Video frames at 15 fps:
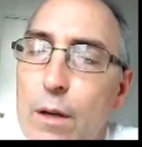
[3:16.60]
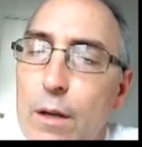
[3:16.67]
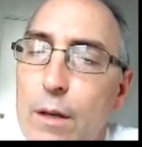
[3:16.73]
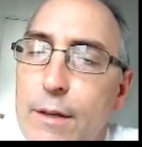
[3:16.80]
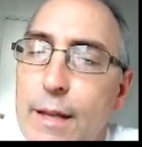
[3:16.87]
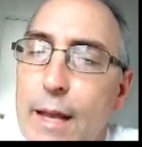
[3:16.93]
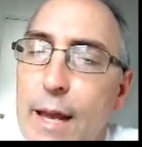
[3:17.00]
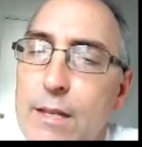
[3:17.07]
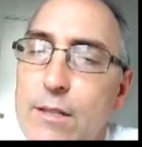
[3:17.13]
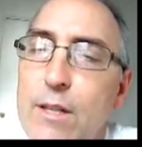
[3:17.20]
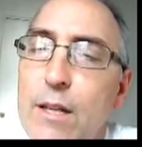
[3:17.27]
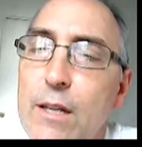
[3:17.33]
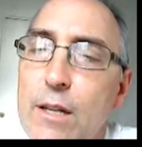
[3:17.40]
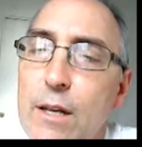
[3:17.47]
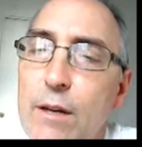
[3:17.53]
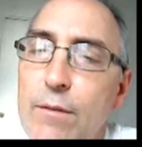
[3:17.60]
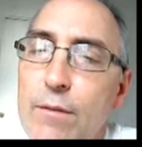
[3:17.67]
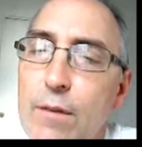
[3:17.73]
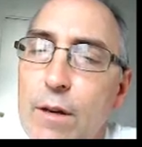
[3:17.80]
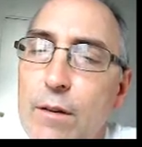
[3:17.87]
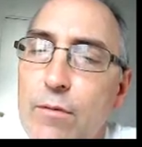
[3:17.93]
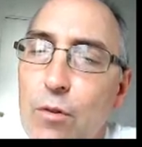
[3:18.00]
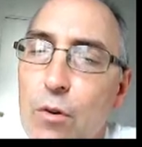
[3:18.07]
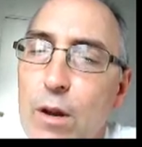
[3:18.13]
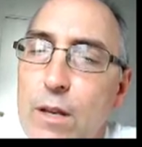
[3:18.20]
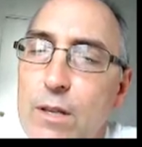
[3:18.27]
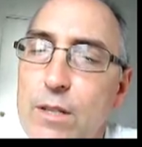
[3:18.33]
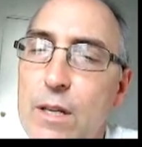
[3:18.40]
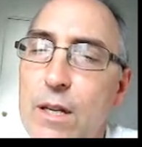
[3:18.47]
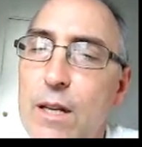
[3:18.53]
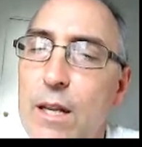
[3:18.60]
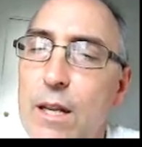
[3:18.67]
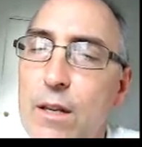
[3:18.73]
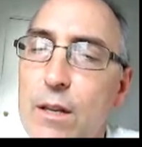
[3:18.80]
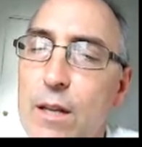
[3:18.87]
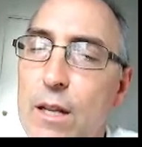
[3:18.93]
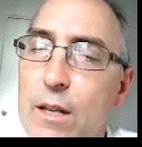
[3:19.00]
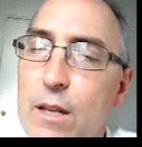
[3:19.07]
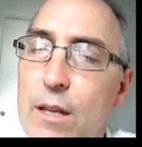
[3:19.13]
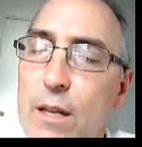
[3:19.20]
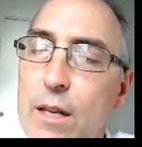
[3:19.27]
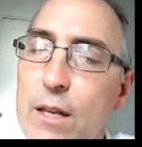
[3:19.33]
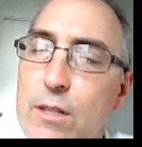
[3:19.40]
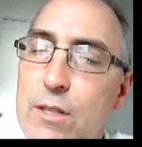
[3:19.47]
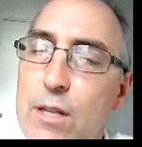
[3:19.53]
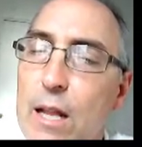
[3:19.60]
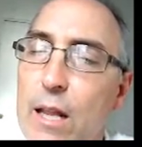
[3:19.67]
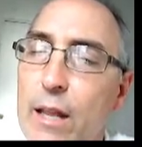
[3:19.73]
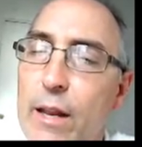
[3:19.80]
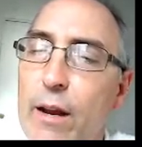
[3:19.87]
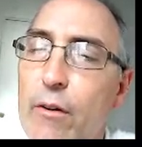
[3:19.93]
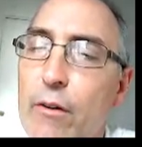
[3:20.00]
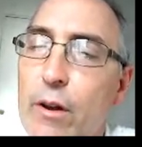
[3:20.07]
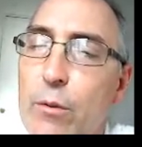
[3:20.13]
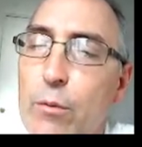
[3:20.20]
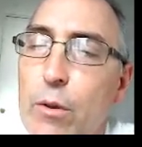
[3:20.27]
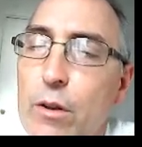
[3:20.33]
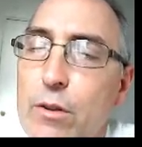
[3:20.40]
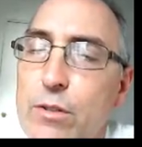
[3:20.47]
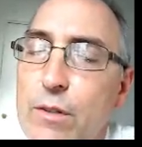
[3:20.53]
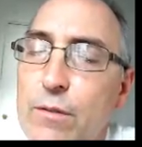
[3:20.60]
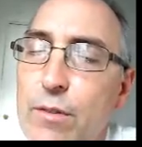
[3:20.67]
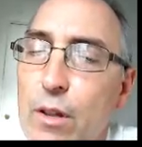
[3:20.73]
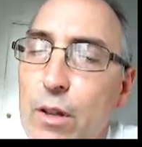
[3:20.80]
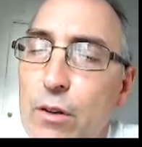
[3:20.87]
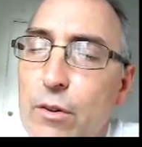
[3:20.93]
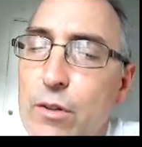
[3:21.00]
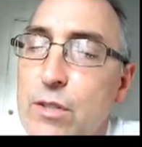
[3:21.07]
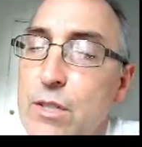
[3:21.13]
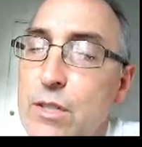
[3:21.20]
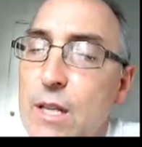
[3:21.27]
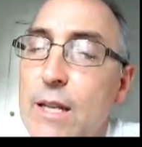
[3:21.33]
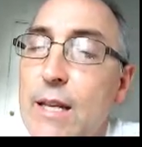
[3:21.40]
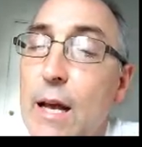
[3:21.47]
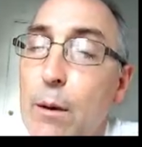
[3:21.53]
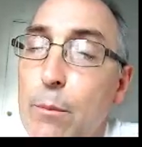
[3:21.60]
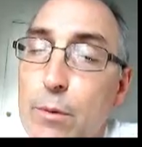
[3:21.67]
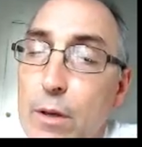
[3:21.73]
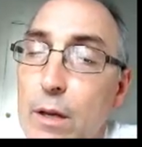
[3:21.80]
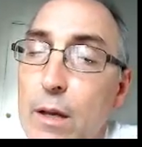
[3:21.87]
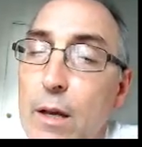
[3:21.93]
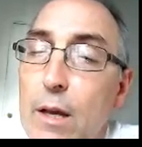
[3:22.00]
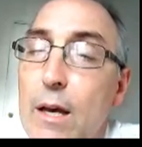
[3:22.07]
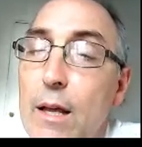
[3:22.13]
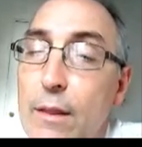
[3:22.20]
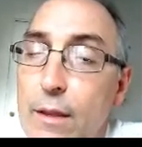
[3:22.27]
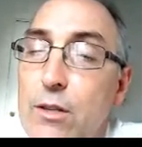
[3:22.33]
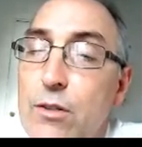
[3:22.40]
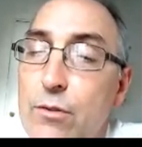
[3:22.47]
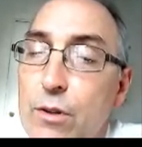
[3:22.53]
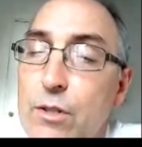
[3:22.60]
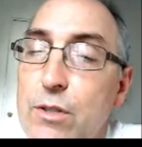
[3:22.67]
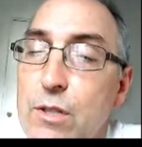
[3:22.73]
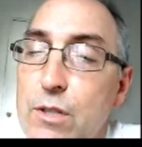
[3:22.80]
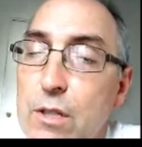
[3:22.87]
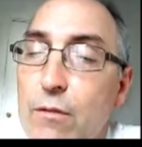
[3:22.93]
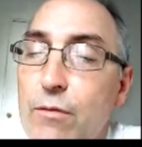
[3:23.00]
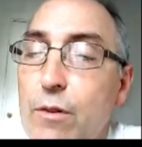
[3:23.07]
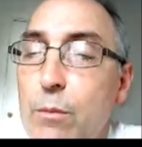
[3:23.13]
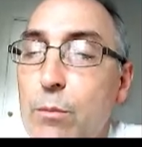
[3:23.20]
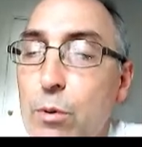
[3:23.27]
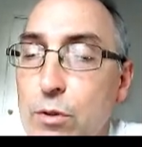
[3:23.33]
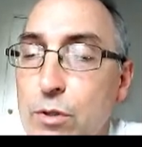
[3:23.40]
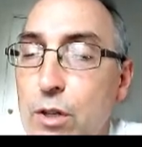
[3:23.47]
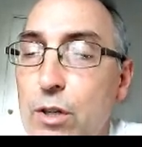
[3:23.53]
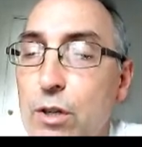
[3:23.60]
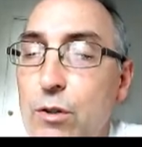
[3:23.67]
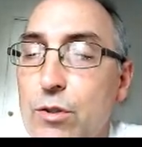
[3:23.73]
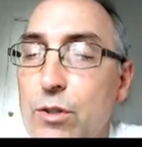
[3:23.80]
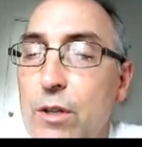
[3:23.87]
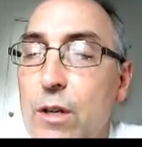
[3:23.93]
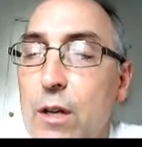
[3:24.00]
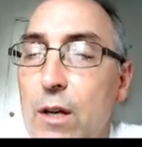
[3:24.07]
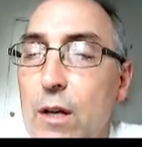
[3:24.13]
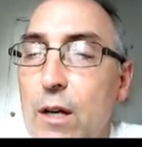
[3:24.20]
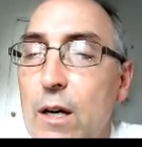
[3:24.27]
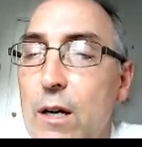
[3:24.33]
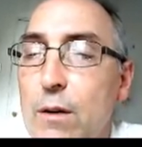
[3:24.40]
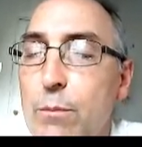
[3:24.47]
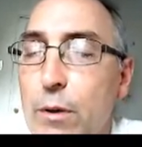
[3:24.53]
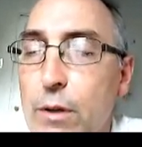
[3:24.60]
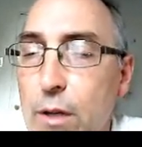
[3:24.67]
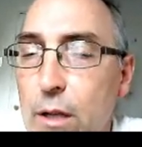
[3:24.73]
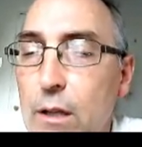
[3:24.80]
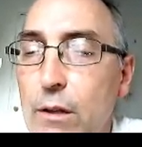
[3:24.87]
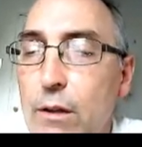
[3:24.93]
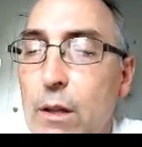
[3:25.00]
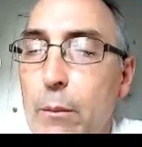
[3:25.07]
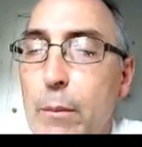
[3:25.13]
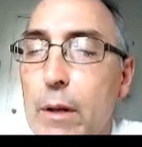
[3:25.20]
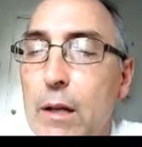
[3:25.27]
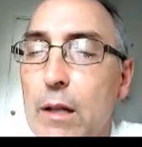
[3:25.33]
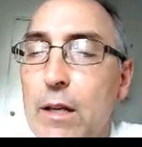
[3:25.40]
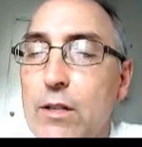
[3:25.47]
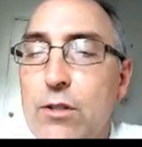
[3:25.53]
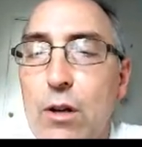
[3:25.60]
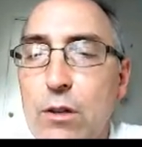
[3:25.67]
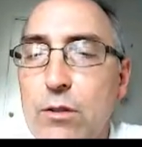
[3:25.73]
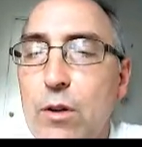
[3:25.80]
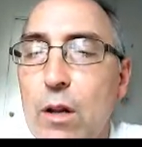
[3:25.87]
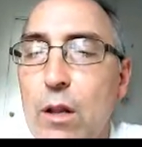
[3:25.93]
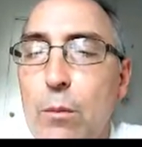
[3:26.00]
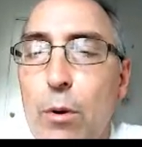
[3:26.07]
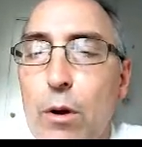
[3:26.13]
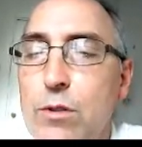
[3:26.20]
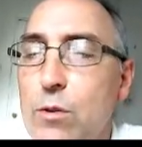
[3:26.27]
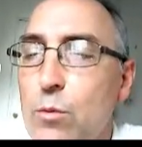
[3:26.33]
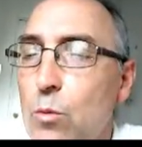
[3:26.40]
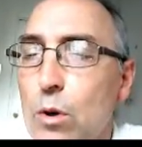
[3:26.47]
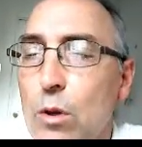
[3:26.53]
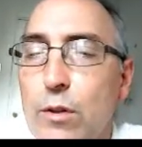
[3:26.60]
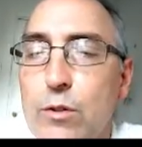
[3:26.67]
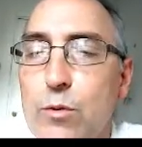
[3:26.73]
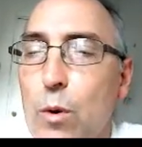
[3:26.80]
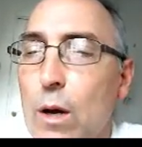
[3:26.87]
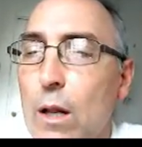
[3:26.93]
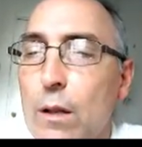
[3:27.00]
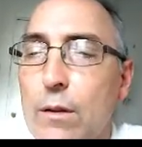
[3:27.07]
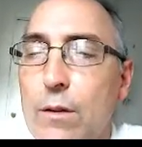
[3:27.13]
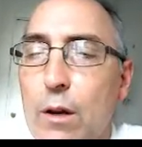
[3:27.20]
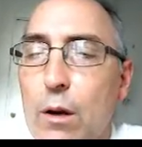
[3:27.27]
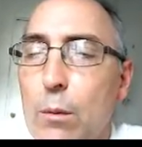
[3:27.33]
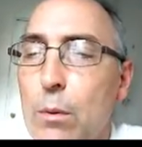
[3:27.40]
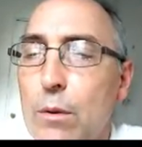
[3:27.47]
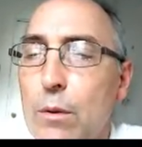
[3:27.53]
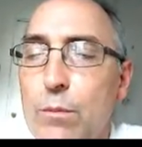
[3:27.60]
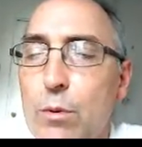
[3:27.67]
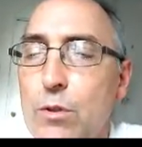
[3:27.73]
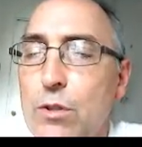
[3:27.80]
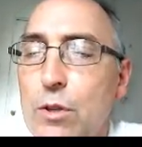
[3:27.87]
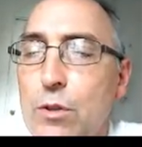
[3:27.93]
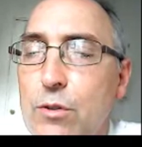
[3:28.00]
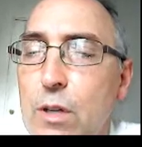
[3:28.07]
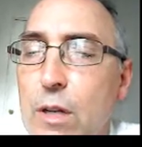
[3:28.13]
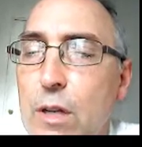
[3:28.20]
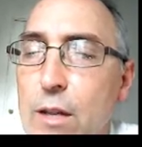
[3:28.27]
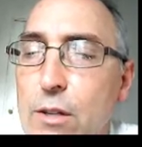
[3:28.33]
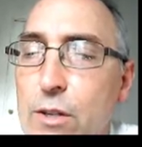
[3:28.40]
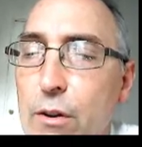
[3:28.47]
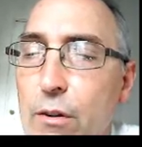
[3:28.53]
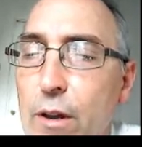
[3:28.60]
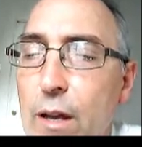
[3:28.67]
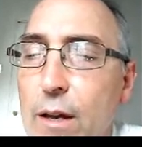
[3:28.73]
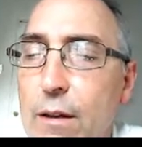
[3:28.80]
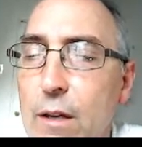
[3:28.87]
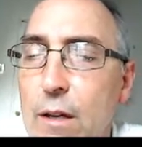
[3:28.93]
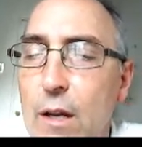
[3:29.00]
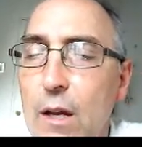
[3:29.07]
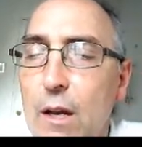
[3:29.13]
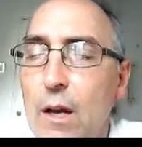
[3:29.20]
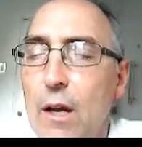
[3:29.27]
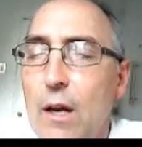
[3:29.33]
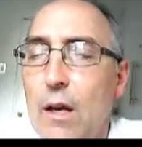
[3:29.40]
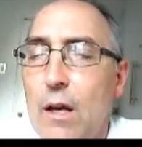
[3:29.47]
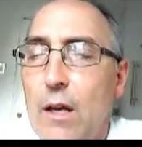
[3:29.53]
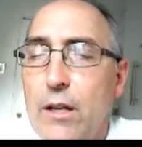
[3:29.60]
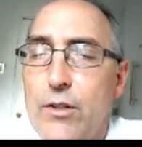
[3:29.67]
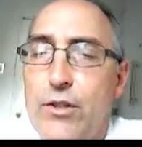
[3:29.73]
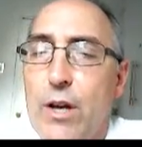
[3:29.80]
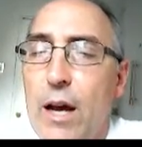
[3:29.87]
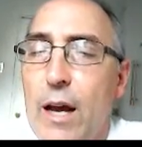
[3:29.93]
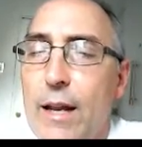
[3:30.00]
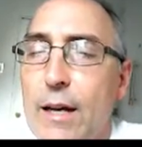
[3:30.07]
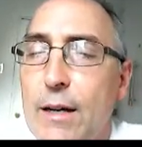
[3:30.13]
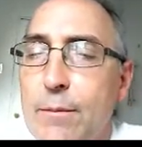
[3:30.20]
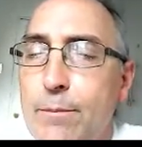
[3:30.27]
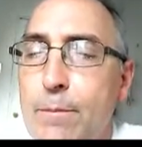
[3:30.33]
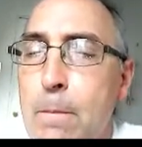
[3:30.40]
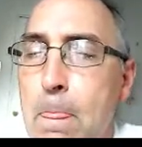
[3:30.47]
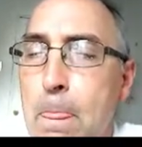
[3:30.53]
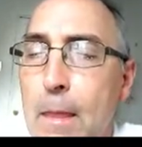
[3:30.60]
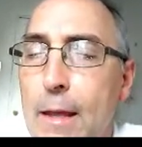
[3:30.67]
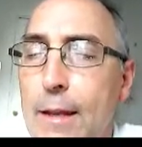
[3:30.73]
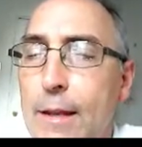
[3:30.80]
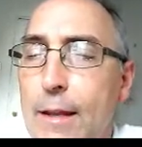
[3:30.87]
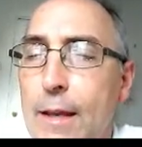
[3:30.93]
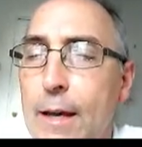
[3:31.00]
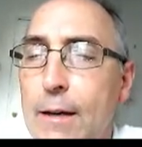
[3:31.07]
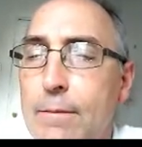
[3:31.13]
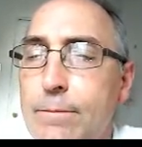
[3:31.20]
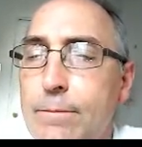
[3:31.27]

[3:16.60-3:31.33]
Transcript: task than for us in solidarity with our fellow Christians, that to help these Christians suffering persecution, particularly in the Middle East, also in other parts of the world as well. Terrible persecution in Nigeria, China, India,